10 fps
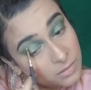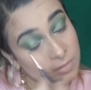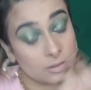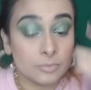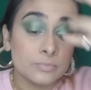
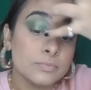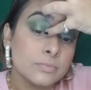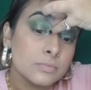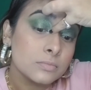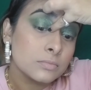
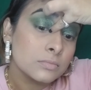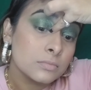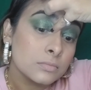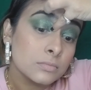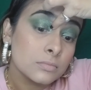
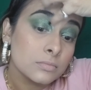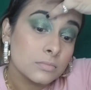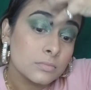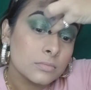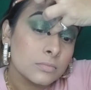
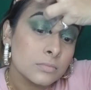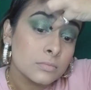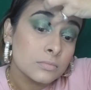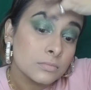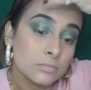
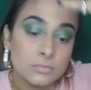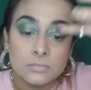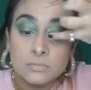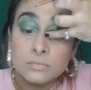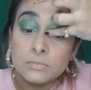
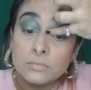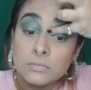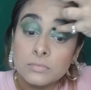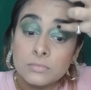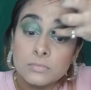
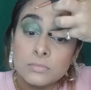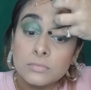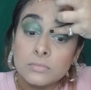Nothing is said.